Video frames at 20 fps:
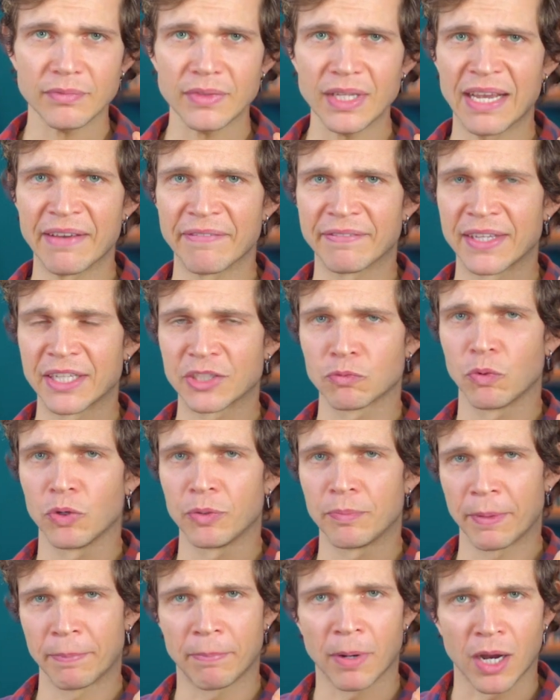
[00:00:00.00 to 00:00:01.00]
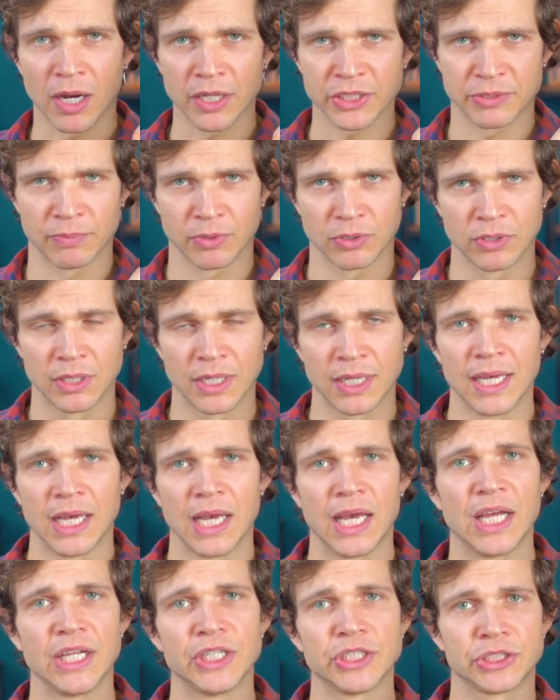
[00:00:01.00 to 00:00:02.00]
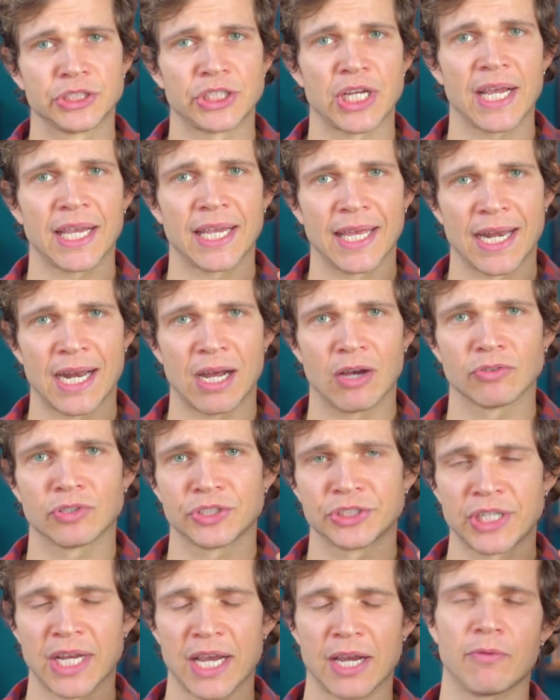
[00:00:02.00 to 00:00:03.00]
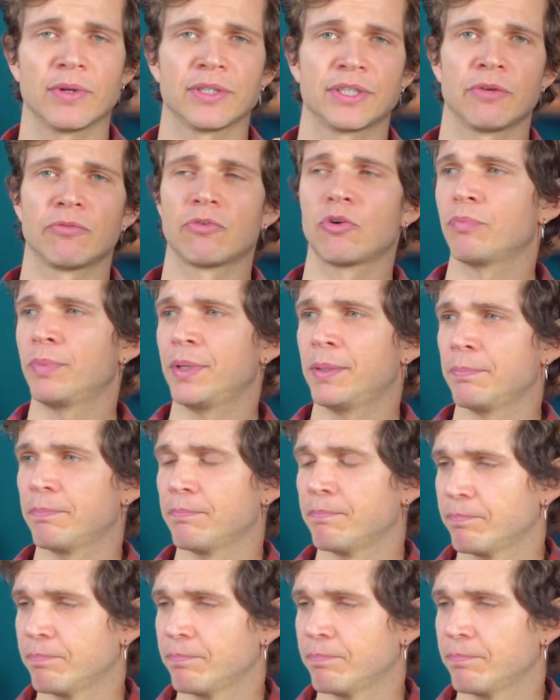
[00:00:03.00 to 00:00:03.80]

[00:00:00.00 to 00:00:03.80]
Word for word: if this would be possible and check it out. Check what they wrote me.